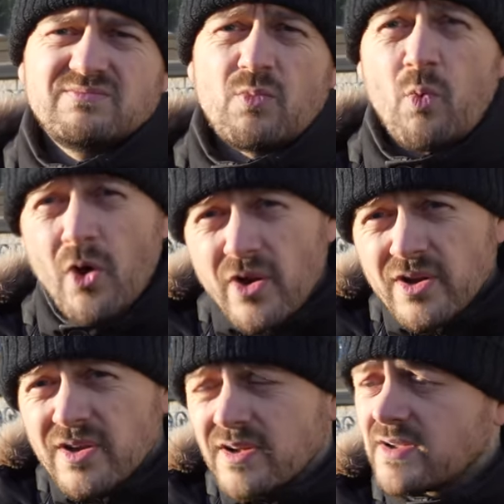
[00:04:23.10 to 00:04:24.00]

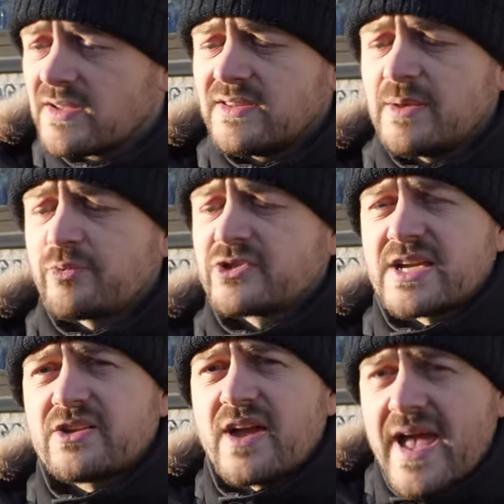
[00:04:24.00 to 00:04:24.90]
work. They
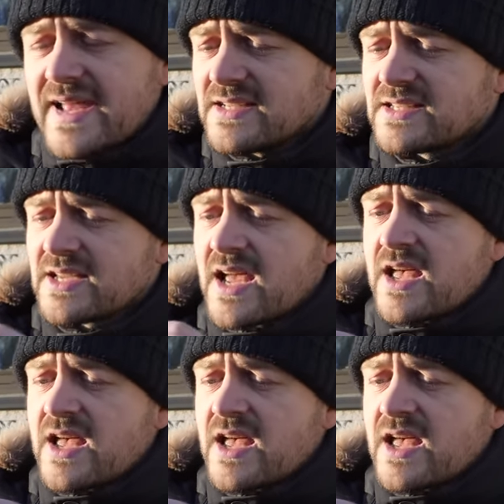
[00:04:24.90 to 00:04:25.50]
protect your hands.